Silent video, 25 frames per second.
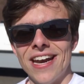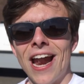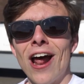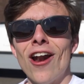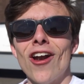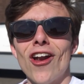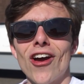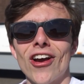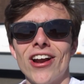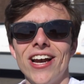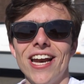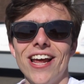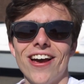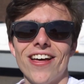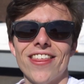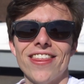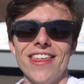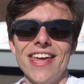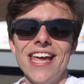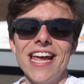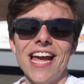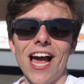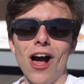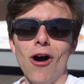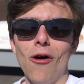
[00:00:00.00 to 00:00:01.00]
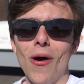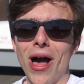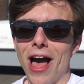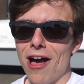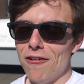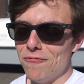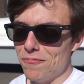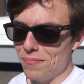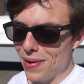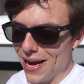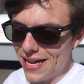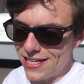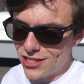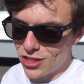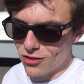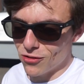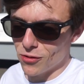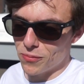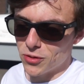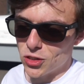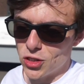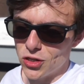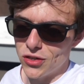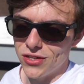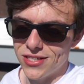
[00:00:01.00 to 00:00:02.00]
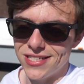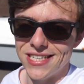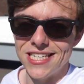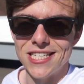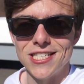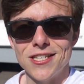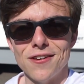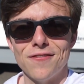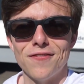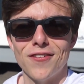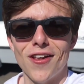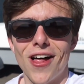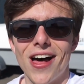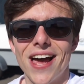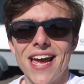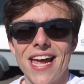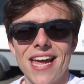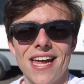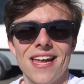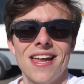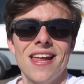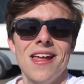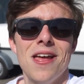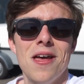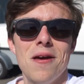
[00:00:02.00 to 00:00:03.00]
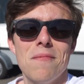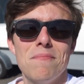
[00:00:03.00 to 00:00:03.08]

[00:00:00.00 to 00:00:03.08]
Now luckily I think I'll have plenty of opportunities to fly it,